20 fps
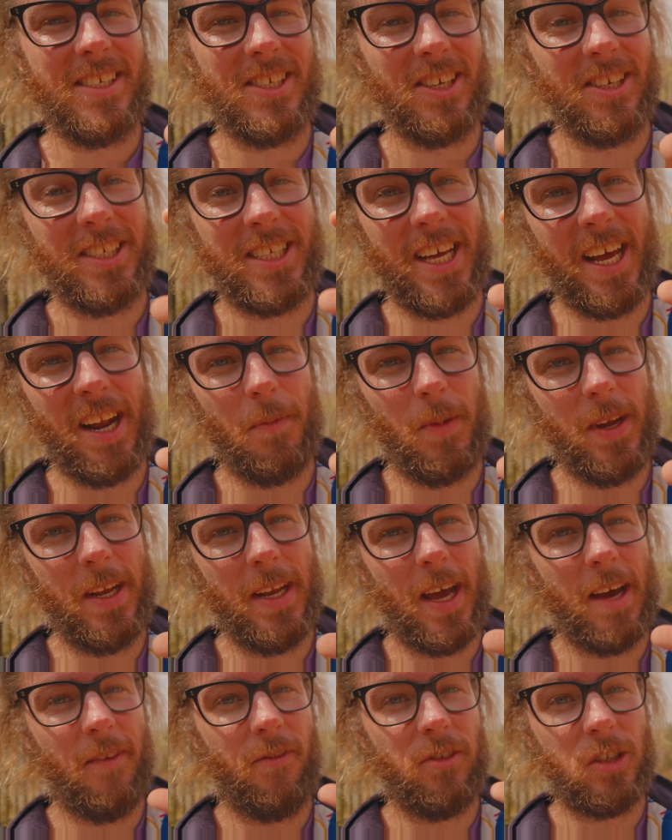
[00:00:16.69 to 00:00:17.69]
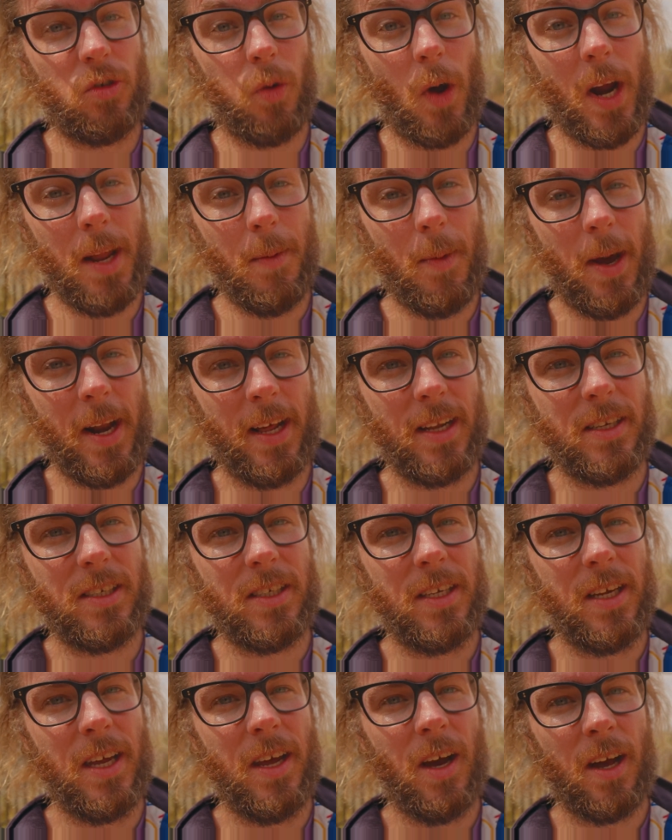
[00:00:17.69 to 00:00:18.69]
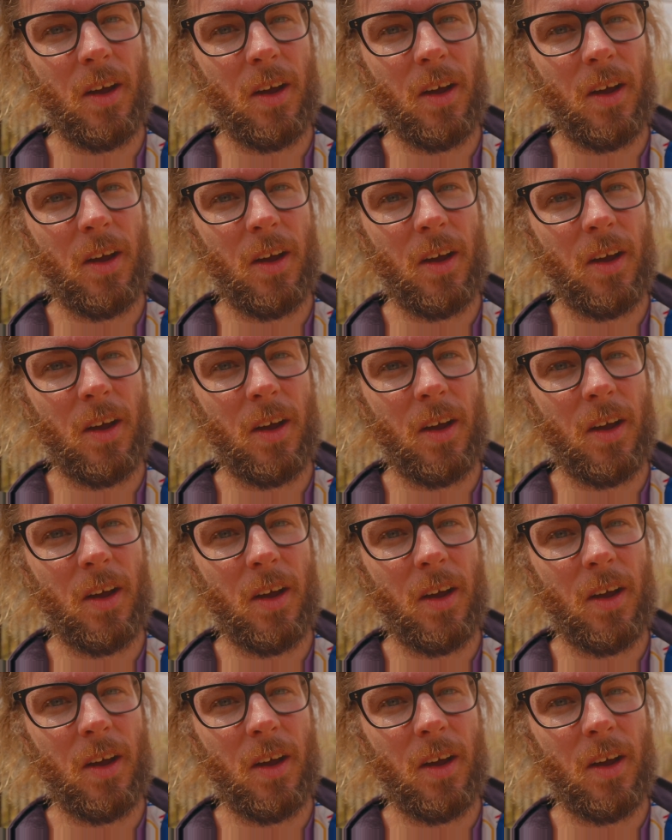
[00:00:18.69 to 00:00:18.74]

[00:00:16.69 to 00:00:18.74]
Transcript: So instead of being there for 20 minutes,